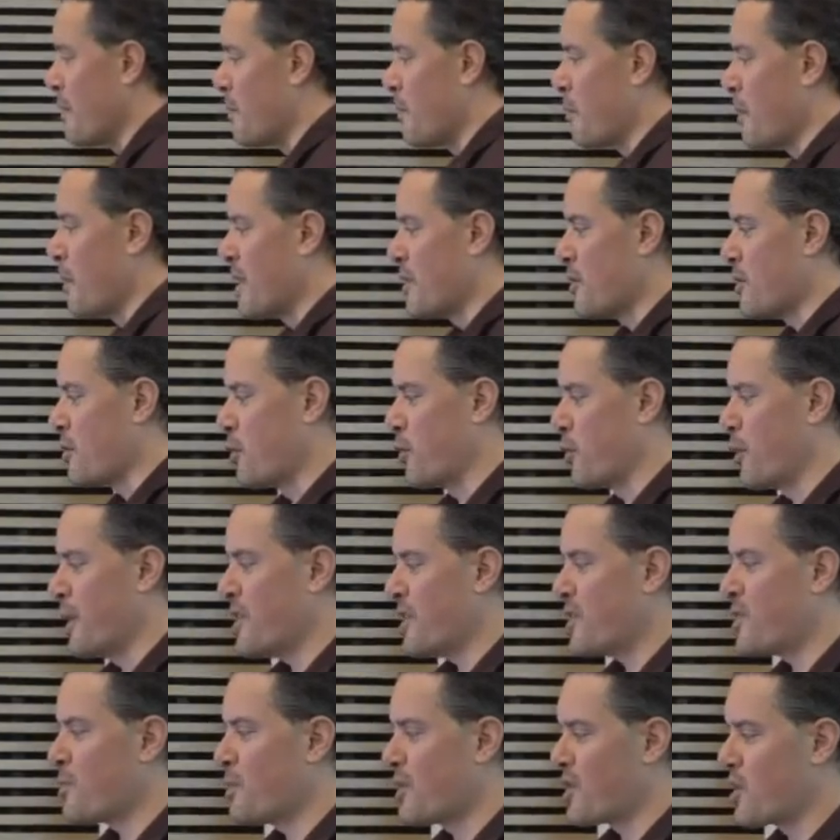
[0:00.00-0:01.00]
when
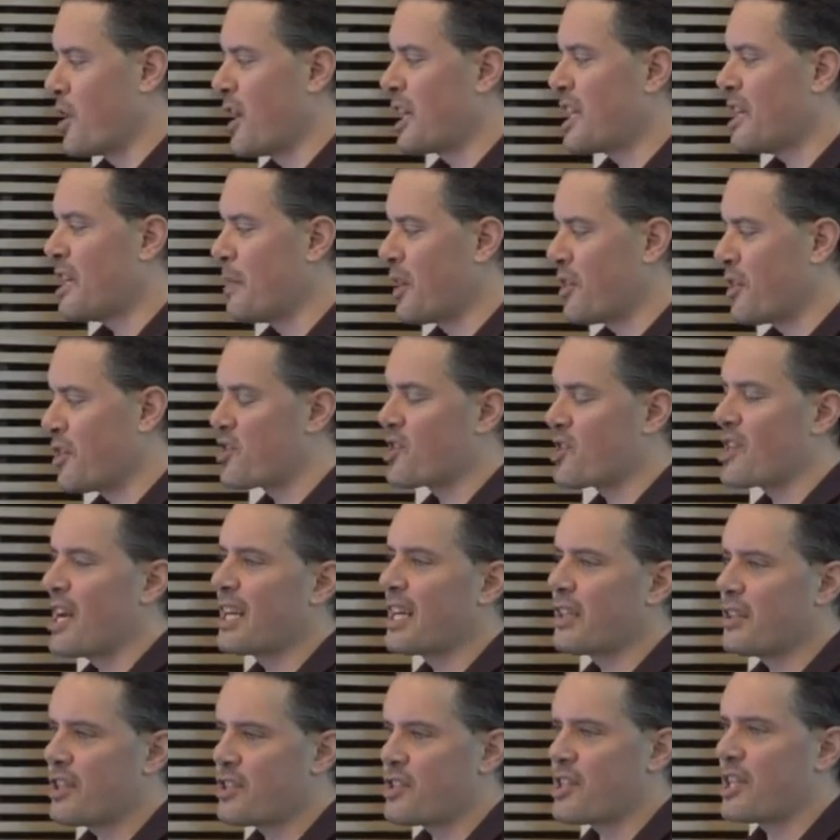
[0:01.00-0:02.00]
Chris was talking about the
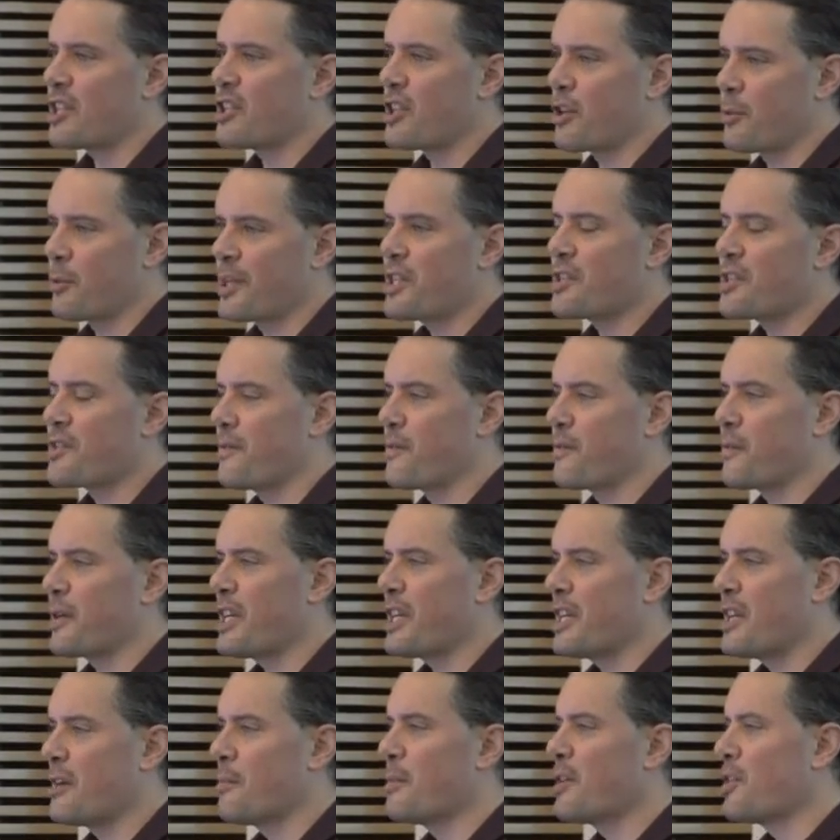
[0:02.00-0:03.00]
stylistic degrees of
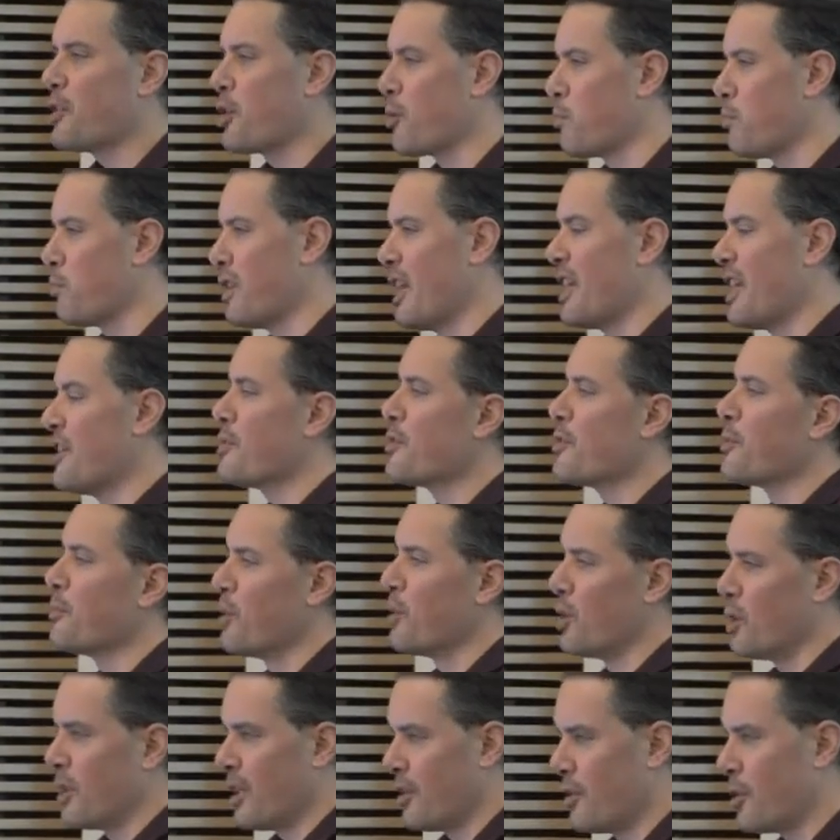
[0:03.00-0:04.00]
freedom and they're
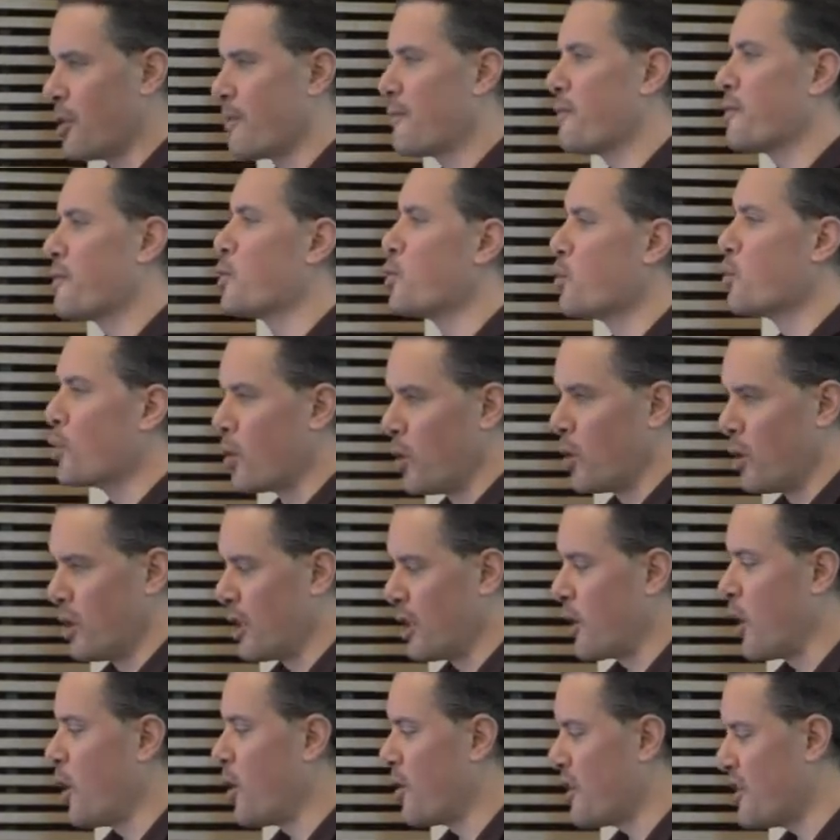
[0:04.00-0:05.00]
blendable and they're frugal
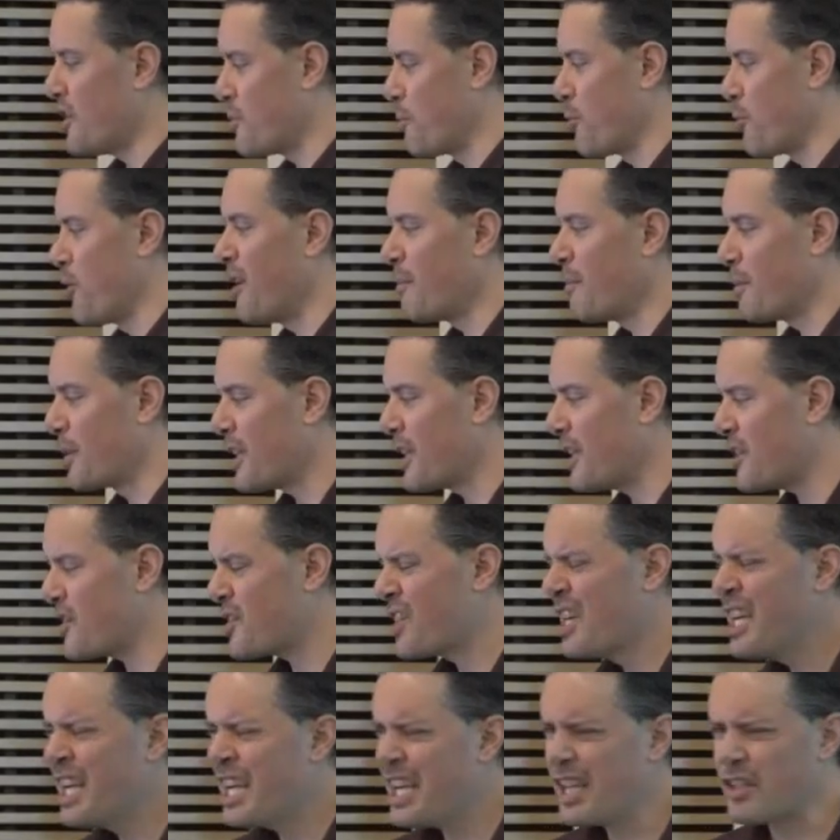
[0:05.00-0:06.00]
and all these properties,
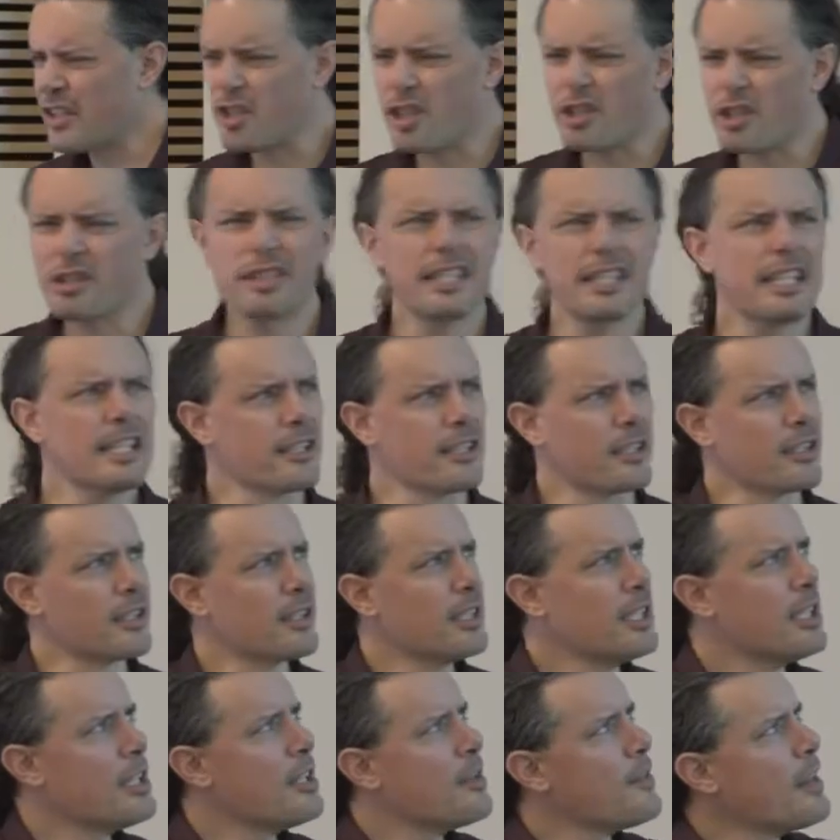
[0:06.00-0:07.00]
it's clear
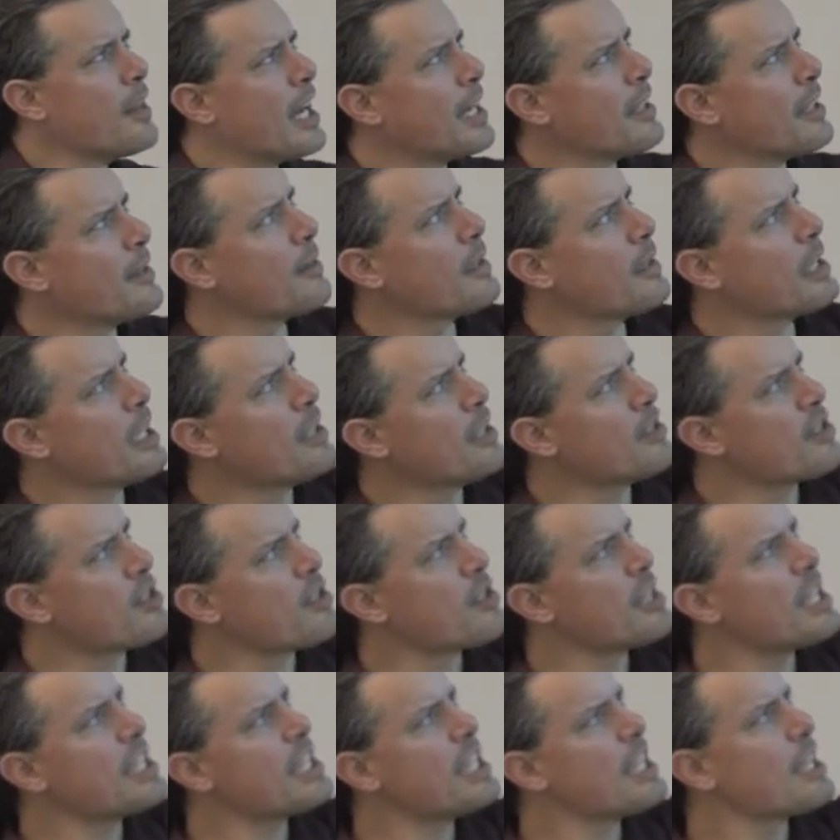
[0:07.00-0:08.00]
that he's
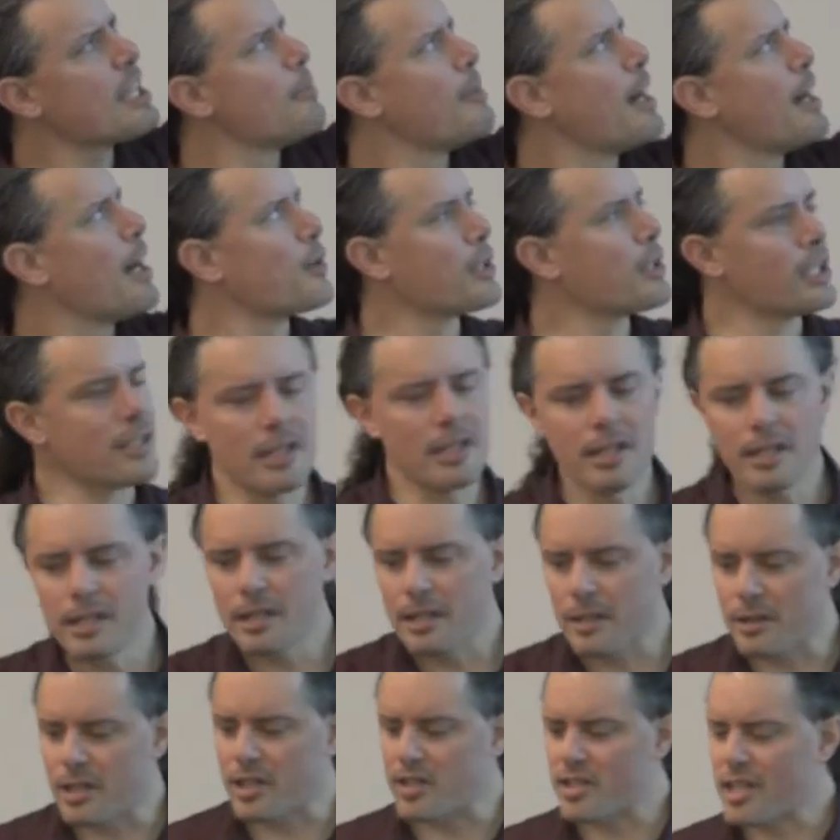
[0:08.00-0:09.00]
thinking about
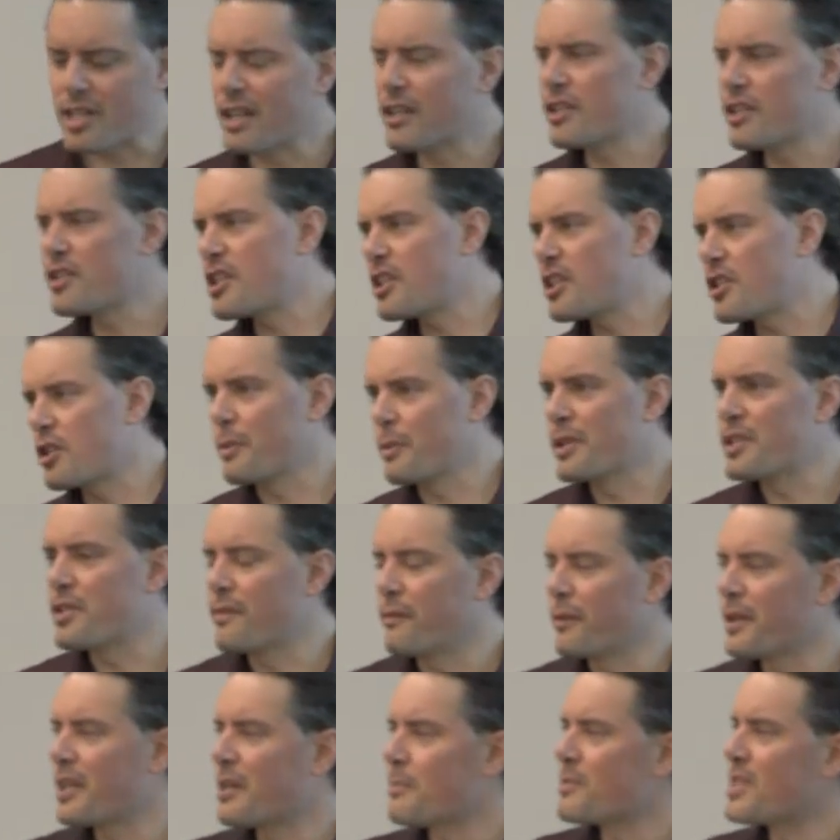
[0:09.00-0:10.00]
the stylistic degrees of
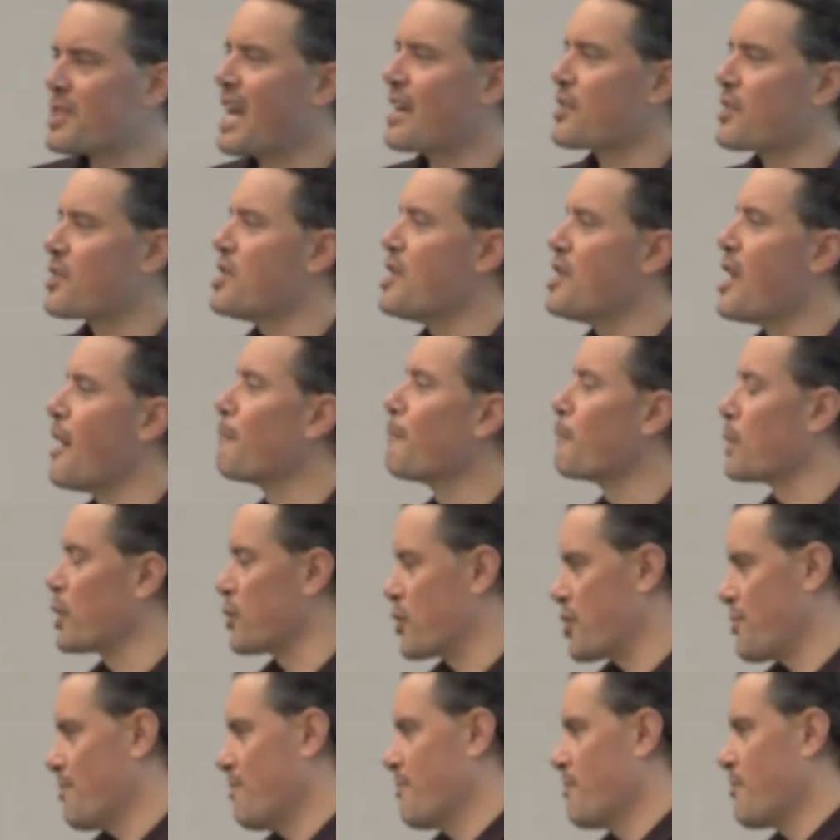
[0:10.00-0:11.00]
freedoms as
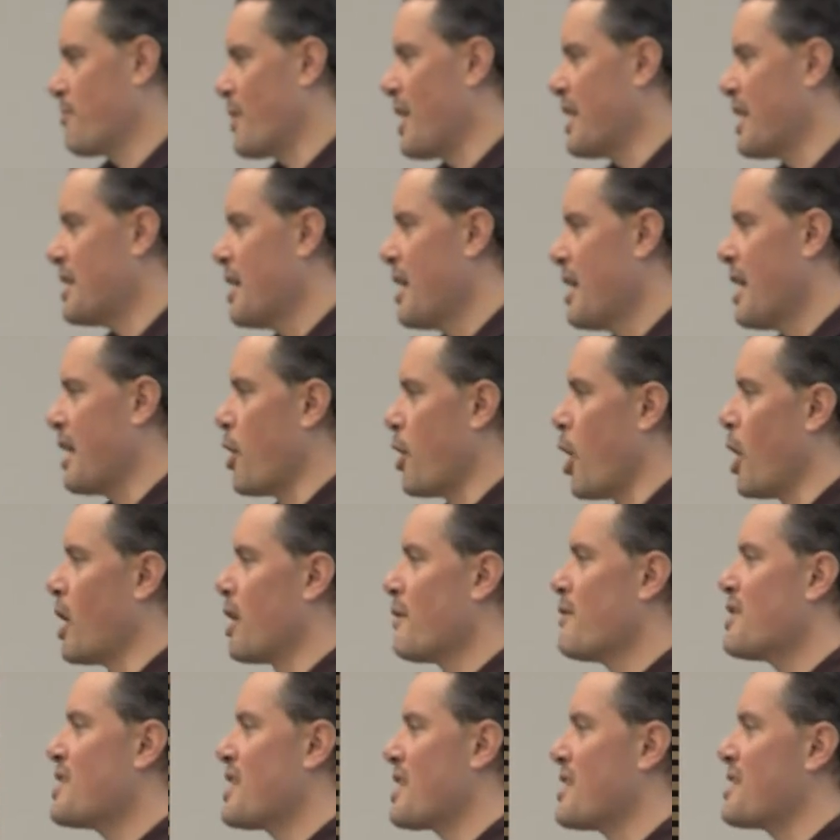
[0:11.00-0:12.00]
numbers, right? And all of
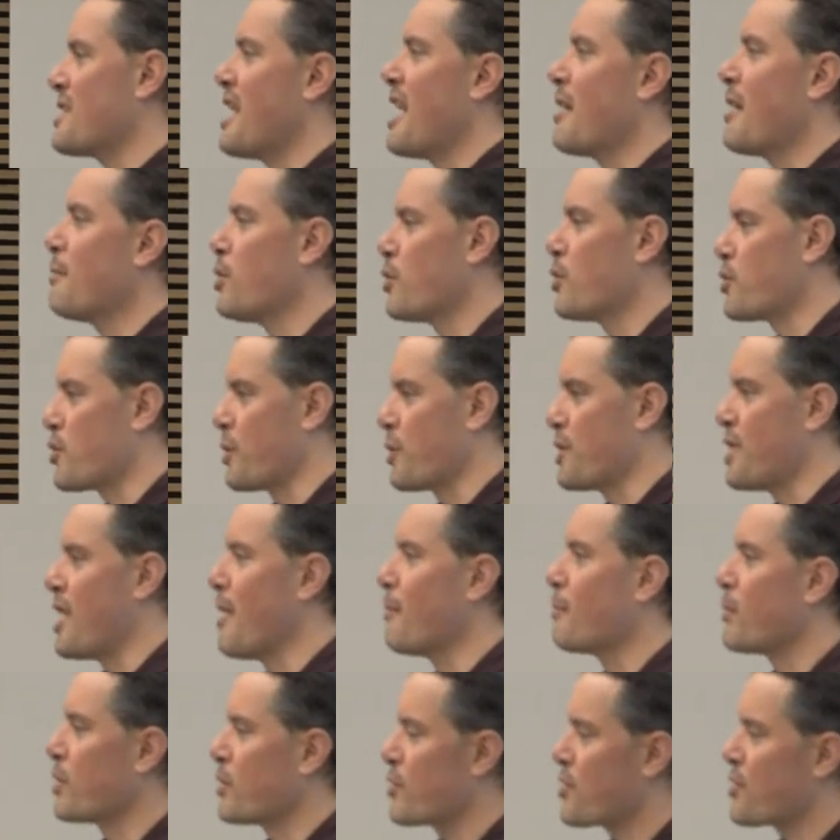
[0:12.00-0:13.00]
his examples are
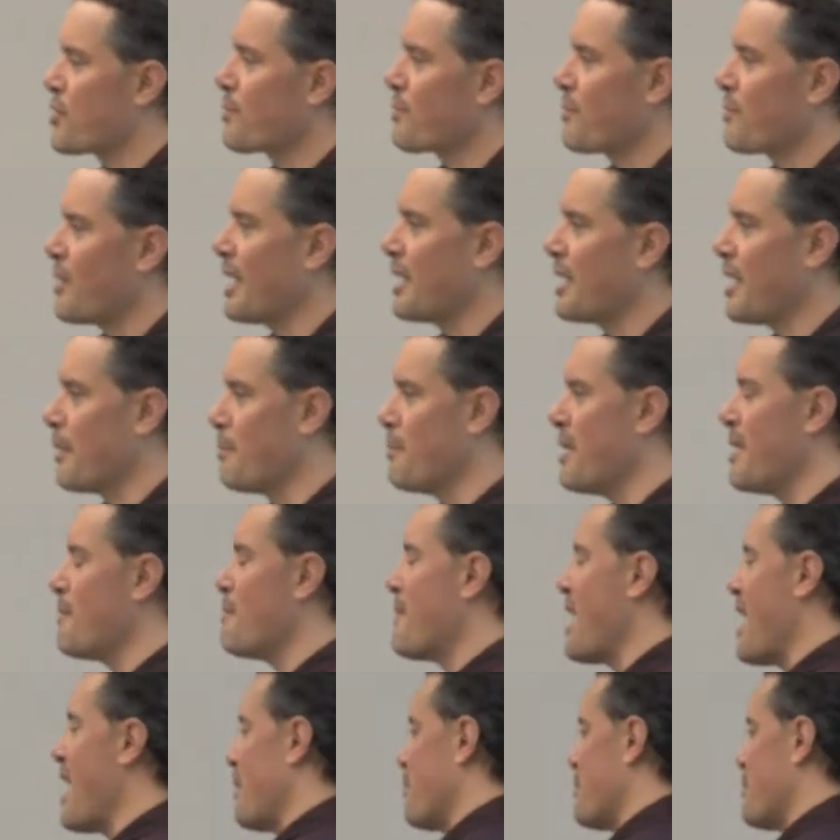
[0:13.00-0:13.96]
numbers, right? A bitmap